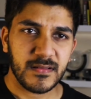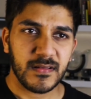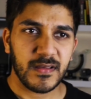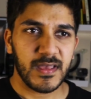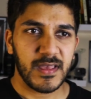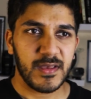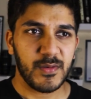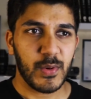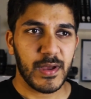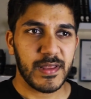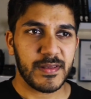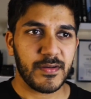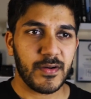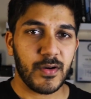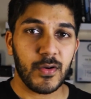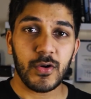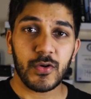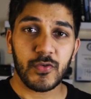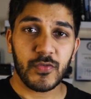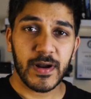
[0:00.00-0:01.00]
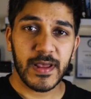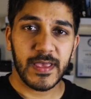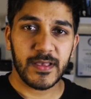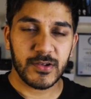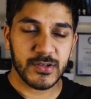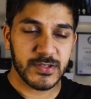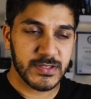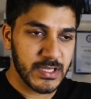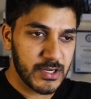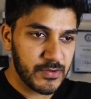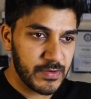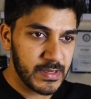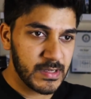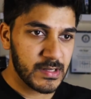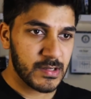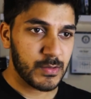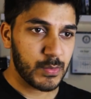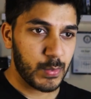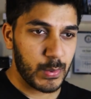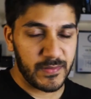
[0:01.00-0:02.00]
It went alright considering, you
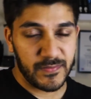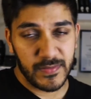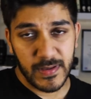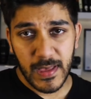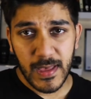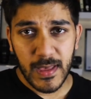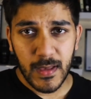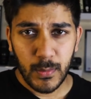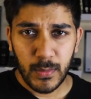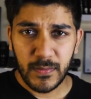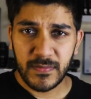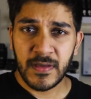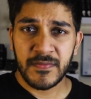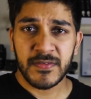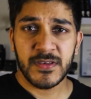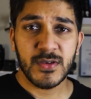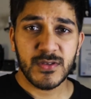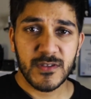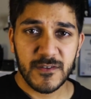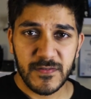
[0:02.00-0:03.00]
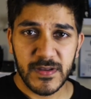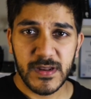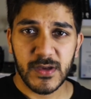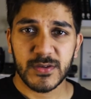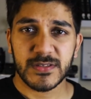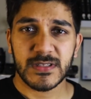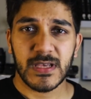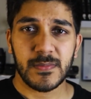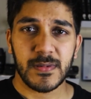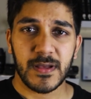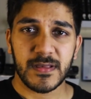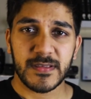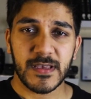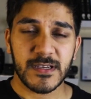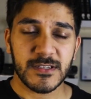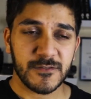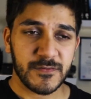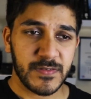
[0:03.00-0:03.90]
know, we've never used a video stabilization